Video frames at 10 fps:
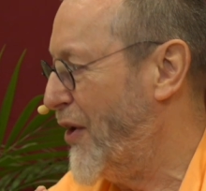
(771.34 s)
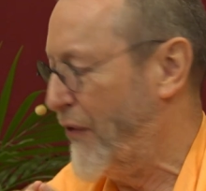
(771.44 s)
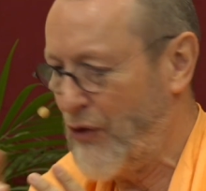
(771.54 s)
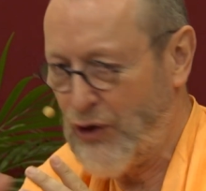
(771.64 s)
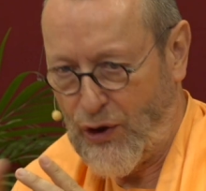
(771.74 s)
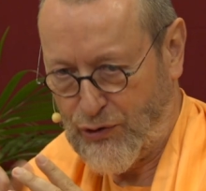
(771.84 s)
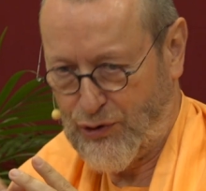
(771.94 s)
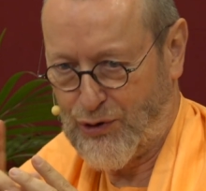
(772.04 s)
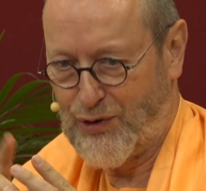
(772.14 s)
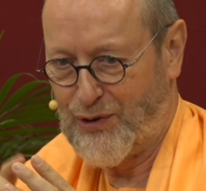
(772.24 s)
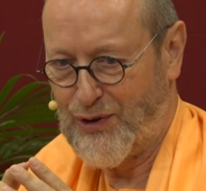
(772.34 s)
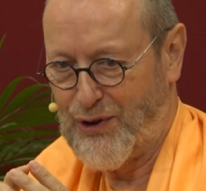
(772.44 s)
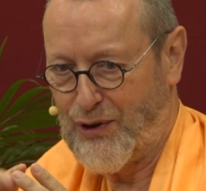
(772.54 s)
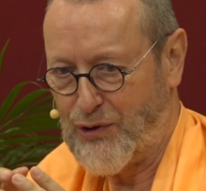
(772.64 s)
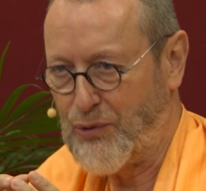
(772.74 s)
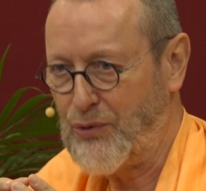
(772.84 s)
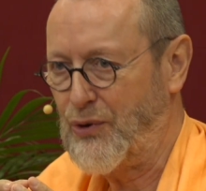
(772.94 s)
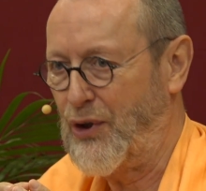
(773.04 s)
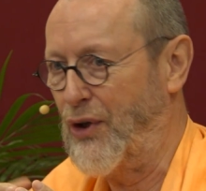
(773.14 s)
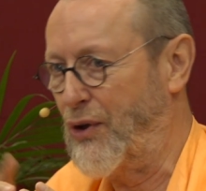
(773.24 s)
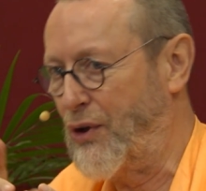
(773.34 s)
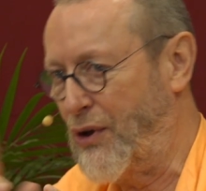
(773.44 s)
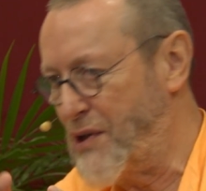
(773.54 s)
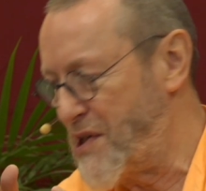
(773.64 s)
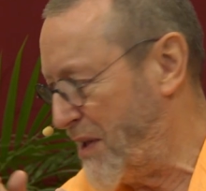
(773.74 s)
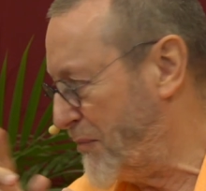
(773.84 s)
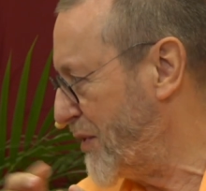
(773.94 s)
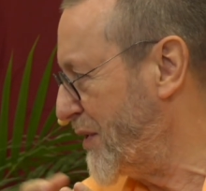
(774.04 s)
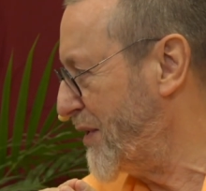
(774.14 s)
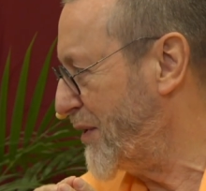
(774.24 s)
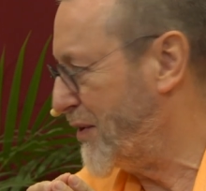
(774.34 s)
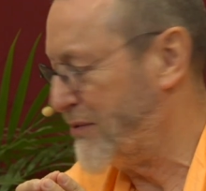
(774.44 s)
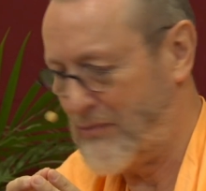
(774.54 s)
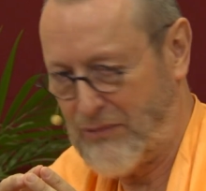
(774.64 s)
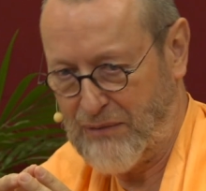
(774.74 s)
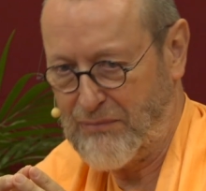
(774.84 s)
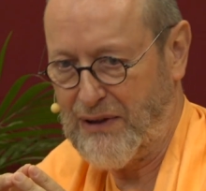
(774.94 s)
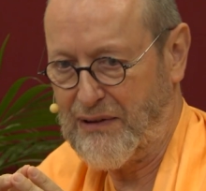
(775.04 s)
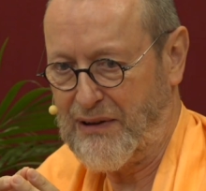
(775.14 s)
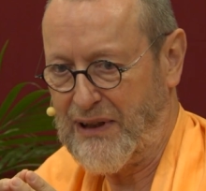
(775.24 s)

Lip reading: not through a concept of Brahman.